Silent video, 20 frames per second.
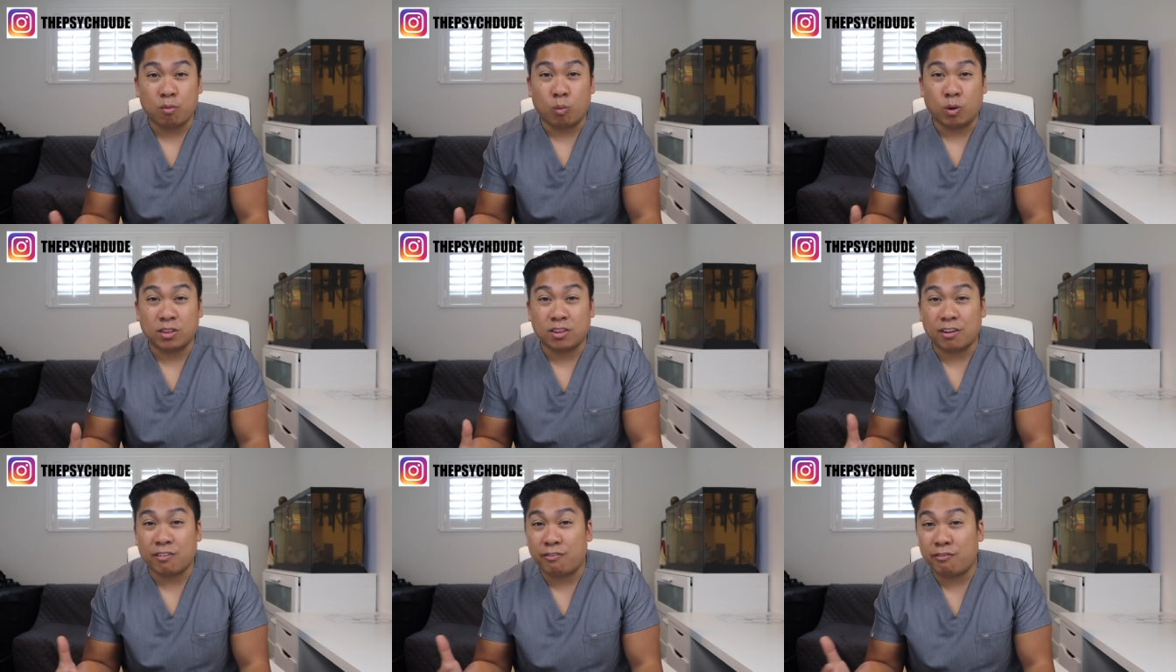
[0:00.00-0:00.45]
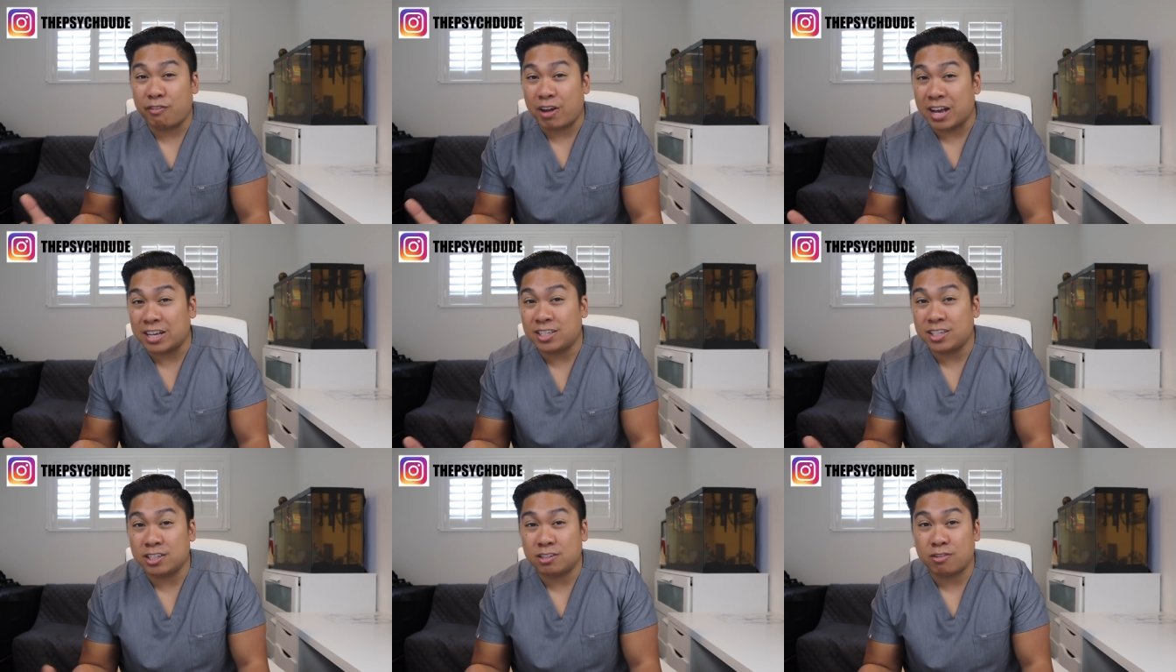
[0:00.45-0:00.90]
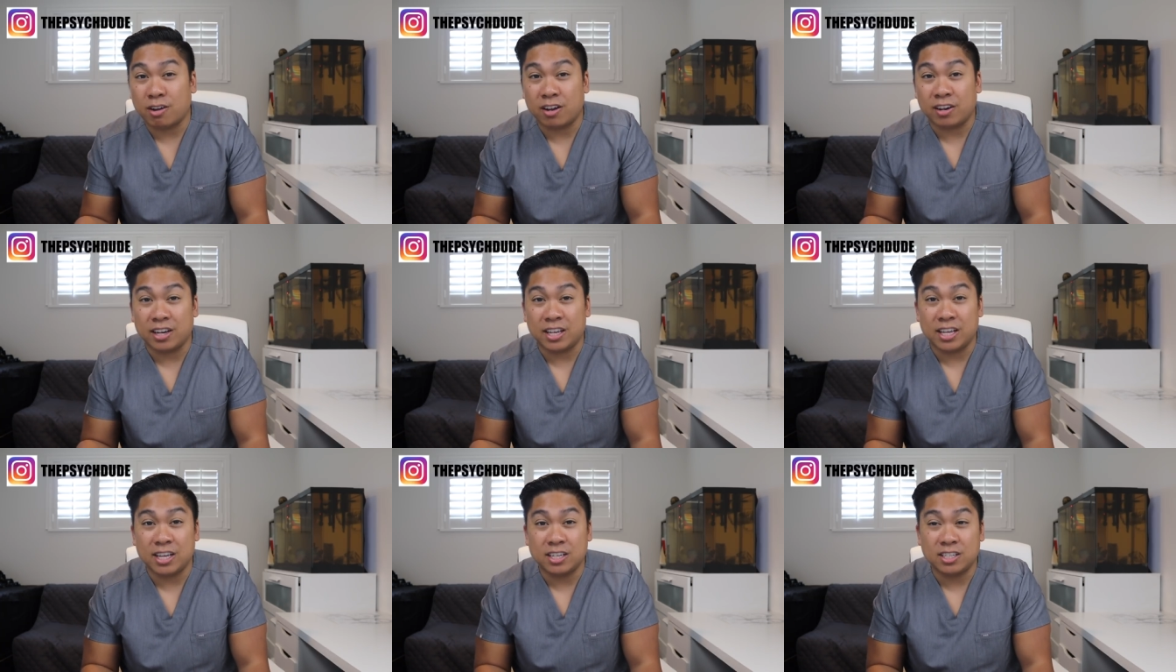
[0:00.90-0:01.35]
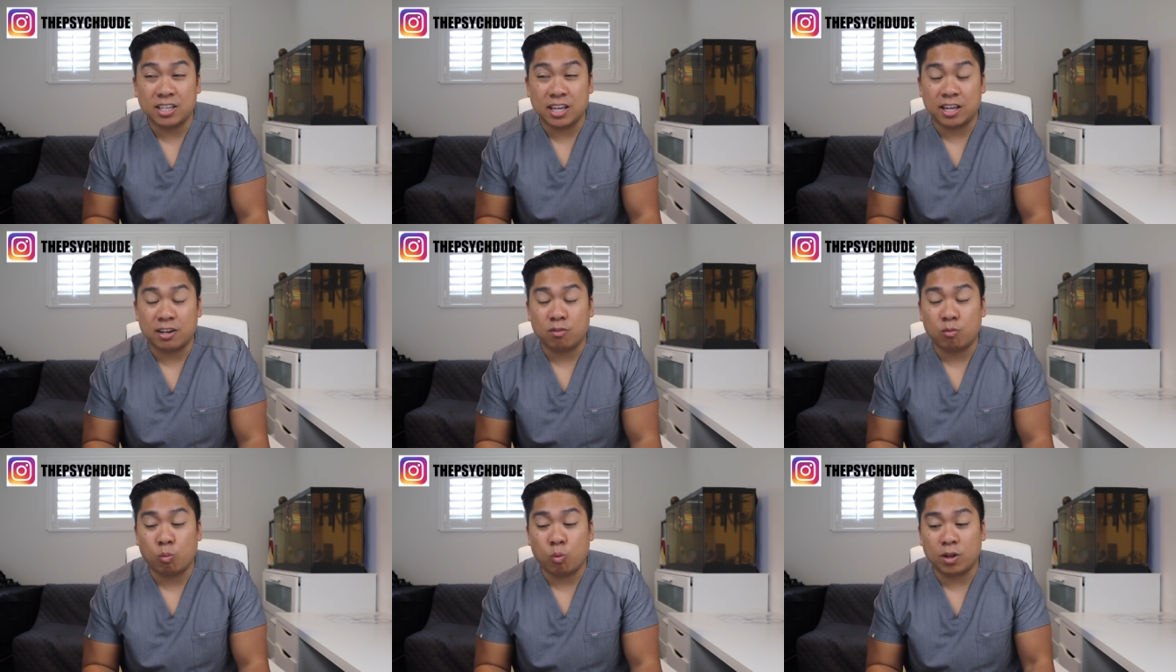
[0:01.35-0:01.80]
what the fastest route is,
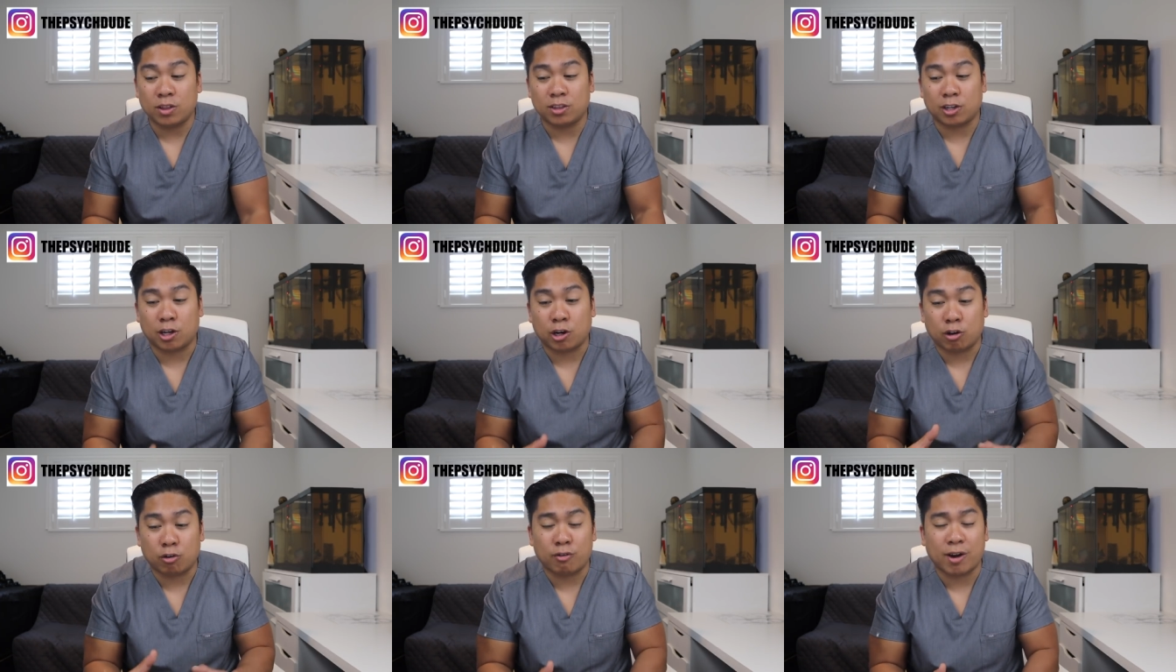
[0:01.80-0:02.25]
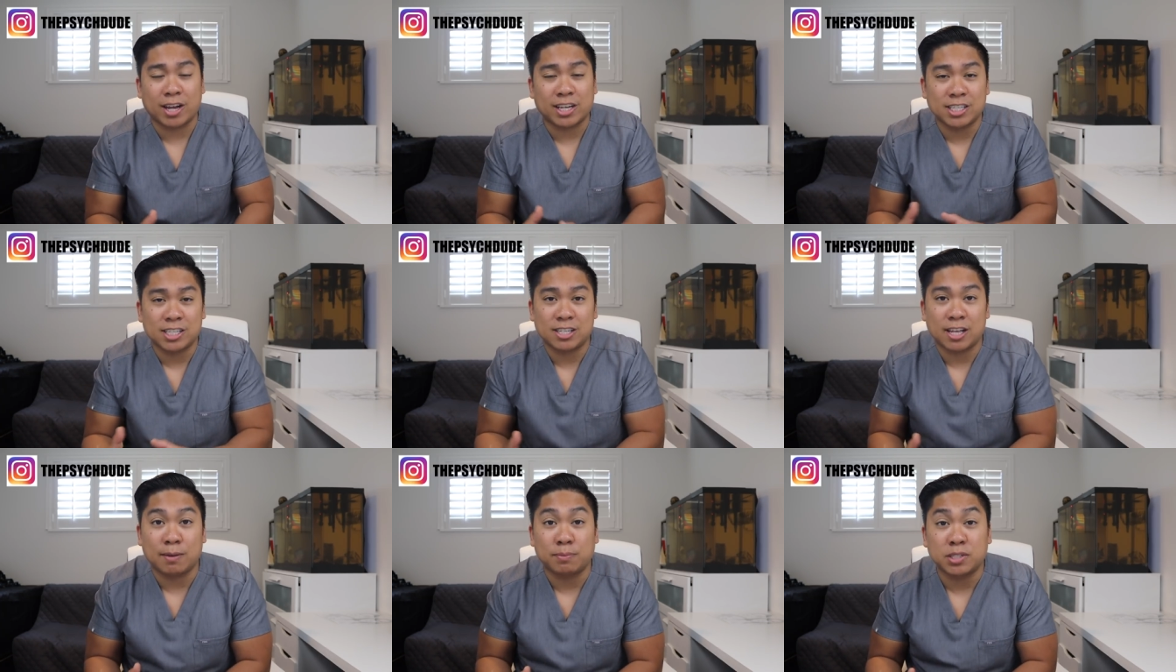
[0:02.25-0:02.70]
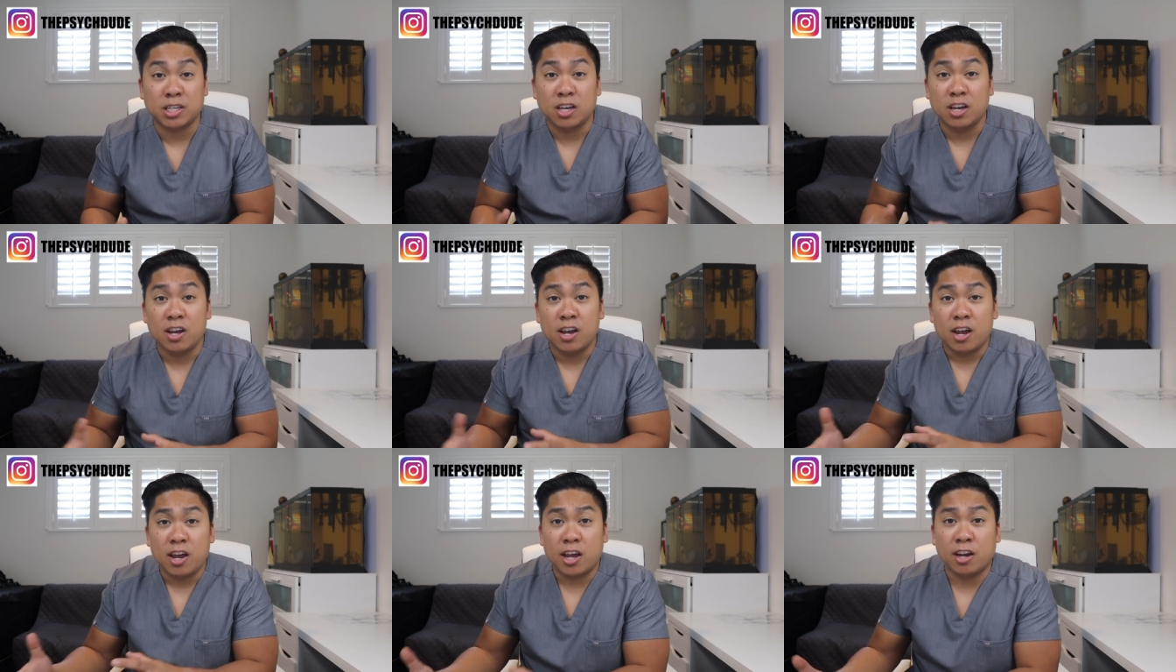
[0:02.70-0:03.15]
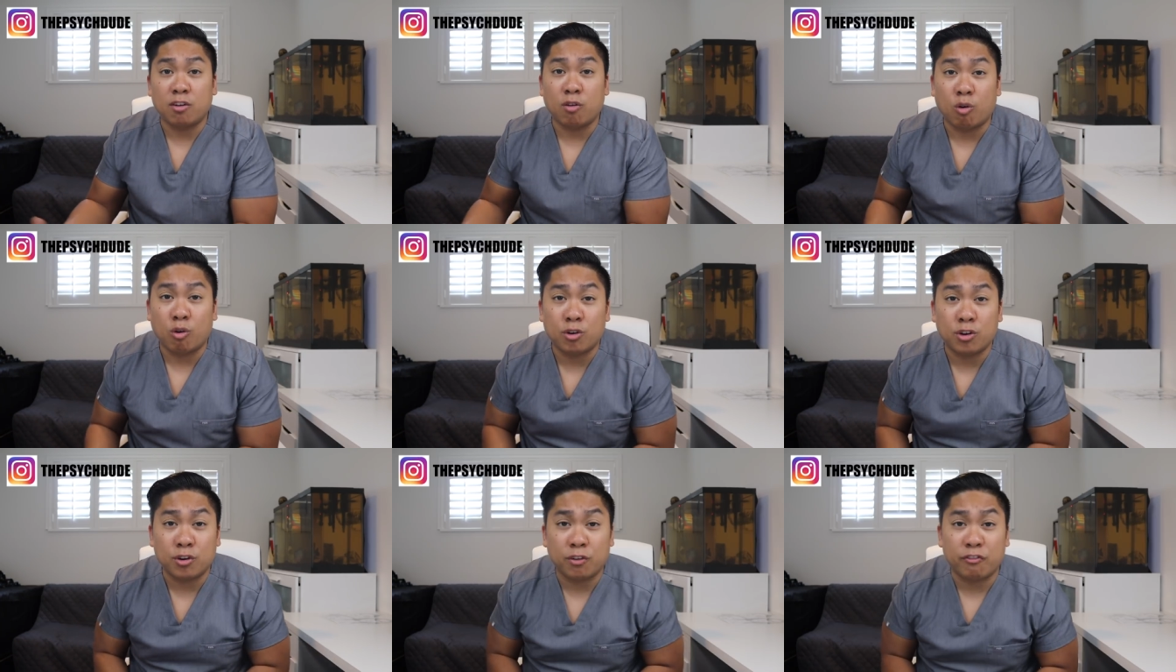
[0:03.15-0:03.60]
and what the correct steps in
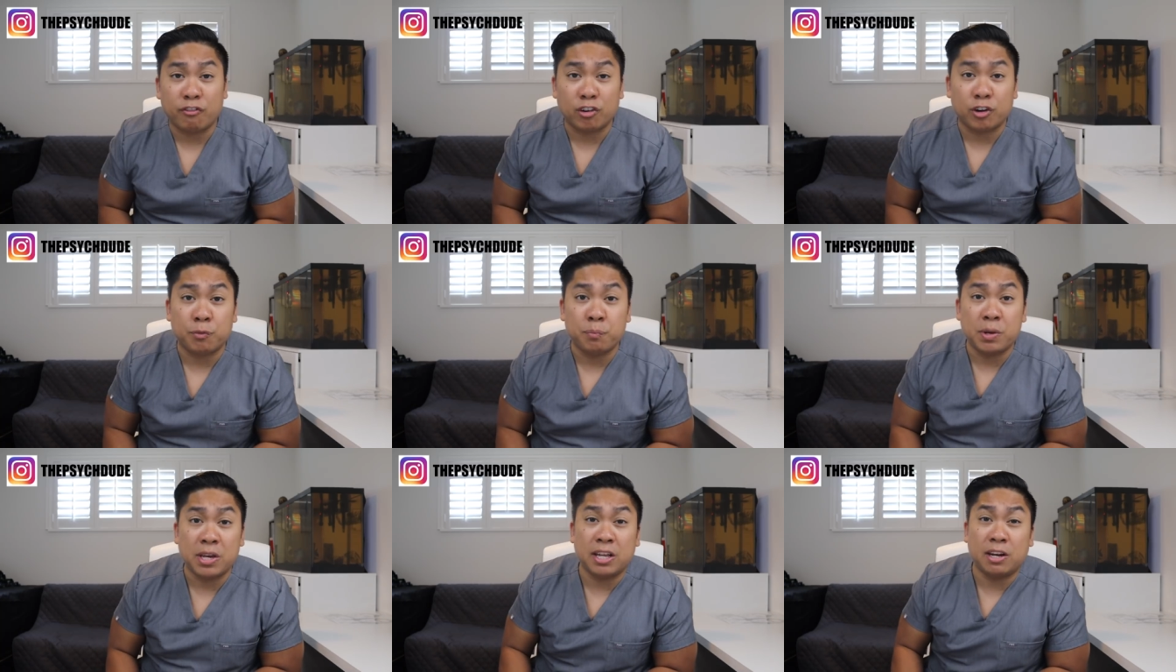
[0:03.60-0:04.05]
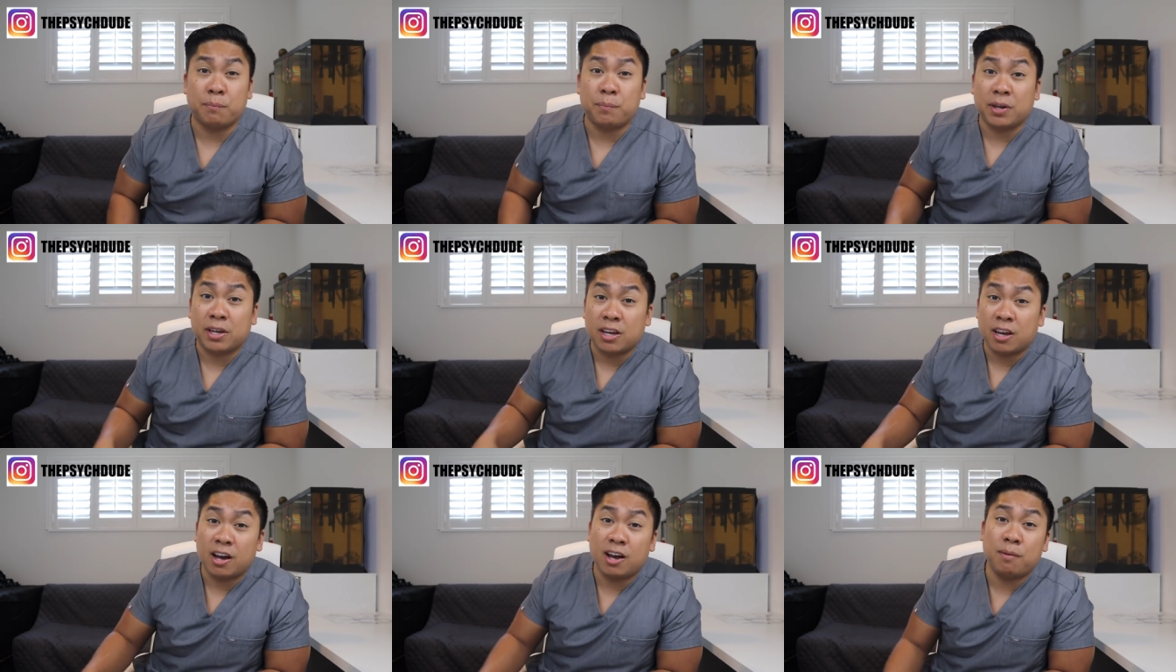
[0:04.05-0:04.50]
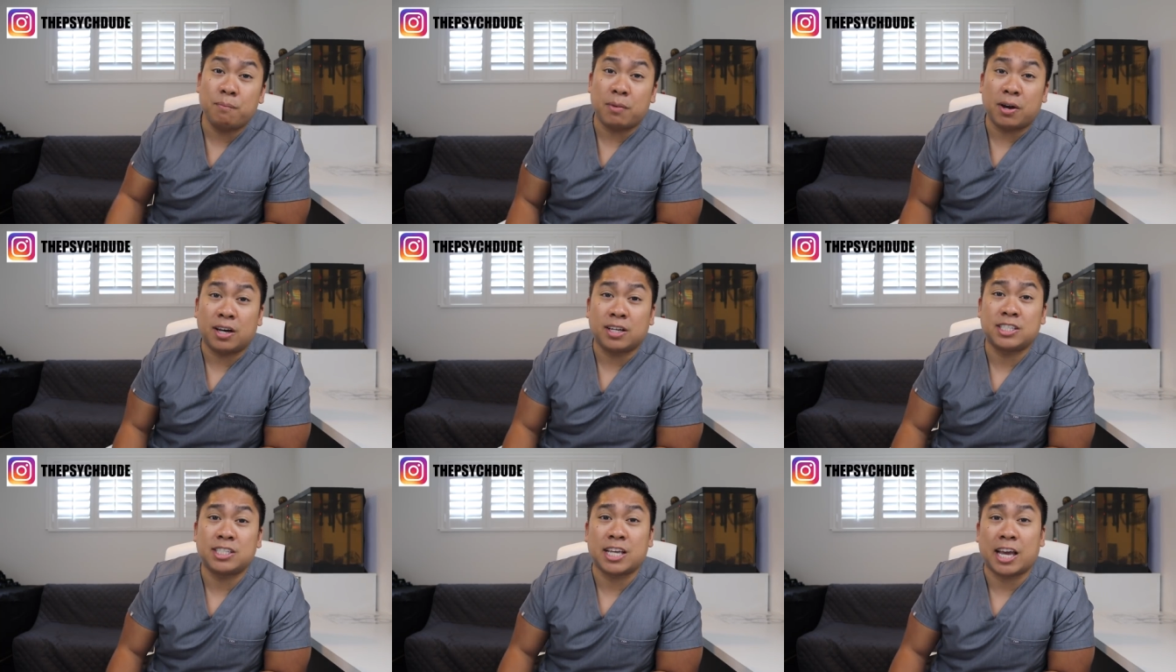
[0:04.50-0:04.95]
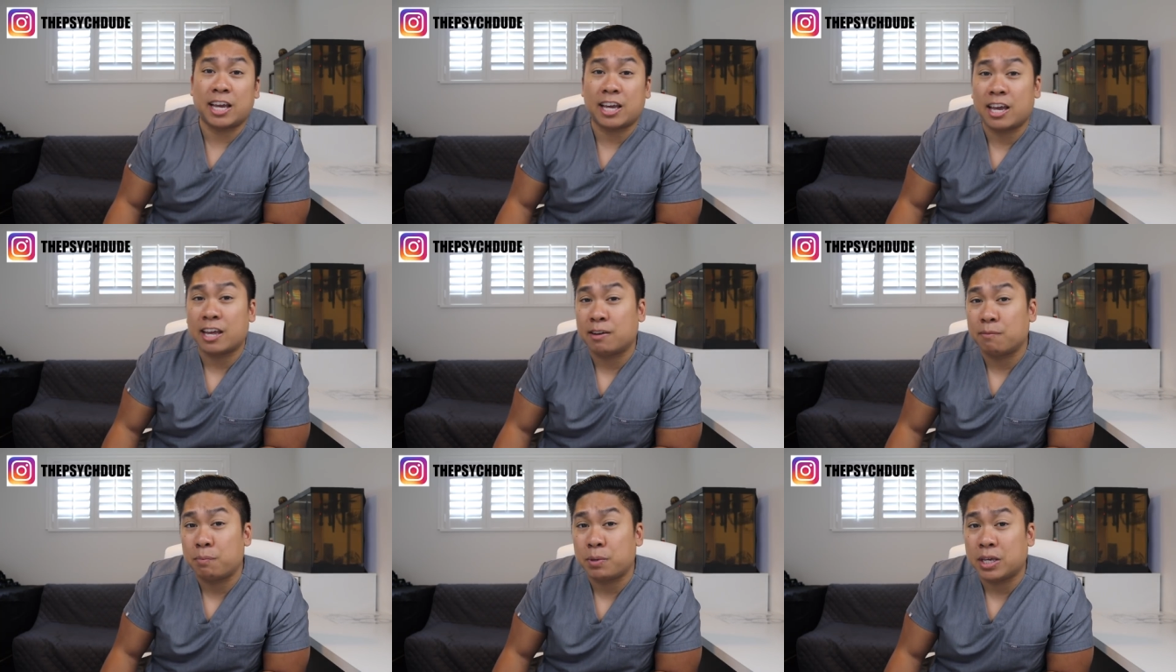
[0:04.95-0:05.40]
order for me to become a Psych
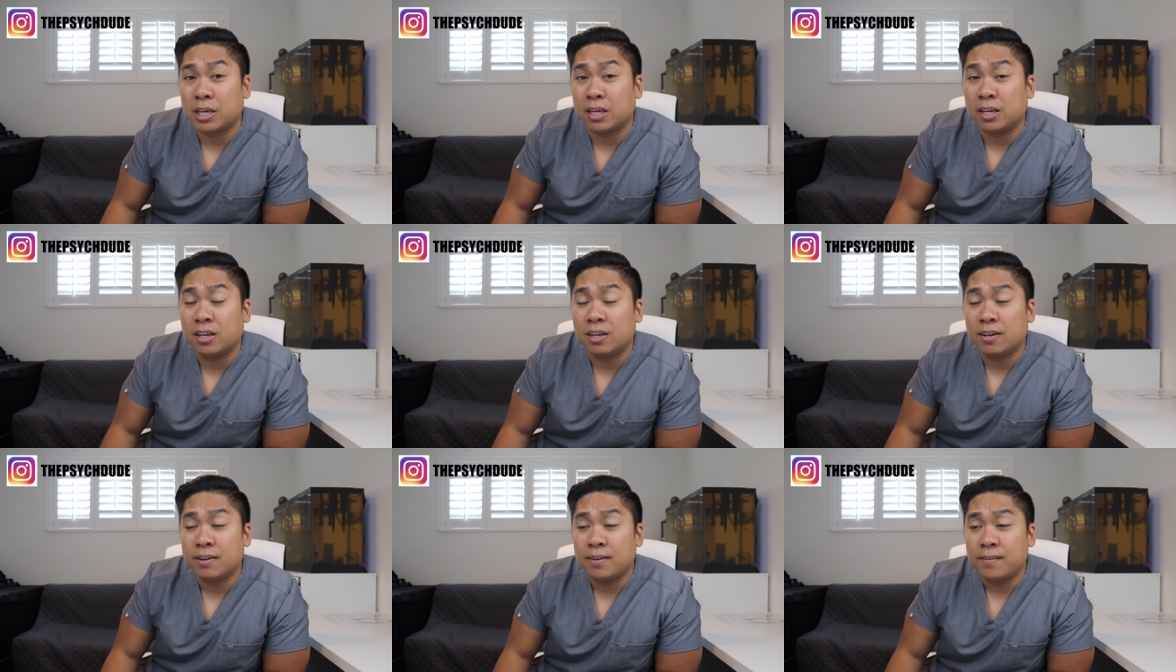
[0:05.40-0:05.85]
N P.